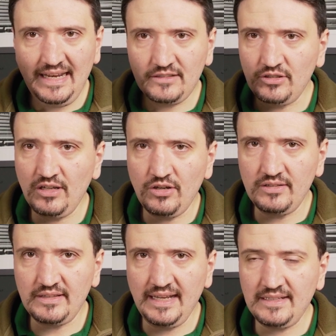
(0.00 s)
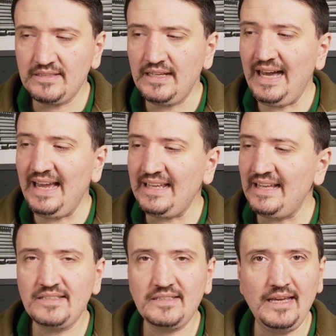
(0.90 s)
electronic contacts, I
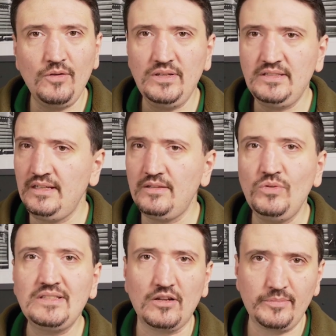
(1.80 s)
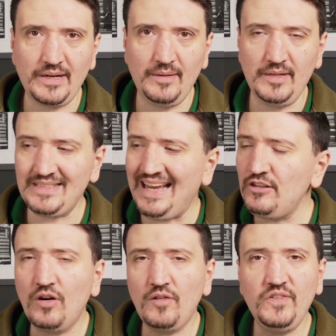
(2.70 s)
can stay with it without problems. I
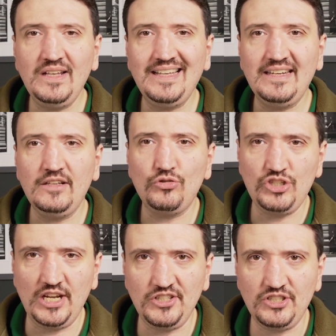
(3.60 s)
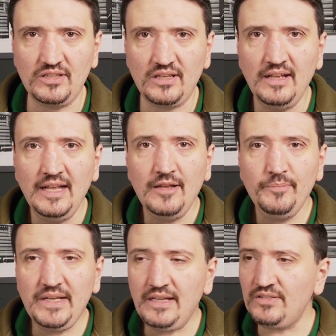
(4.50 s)
don't feel the need to change it
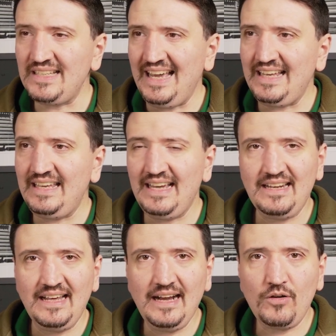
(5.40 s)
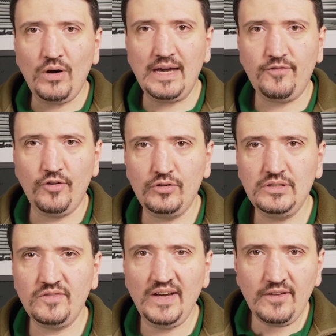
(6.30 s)
because I can acquire
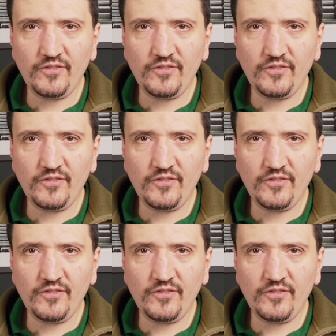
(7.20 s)
focus very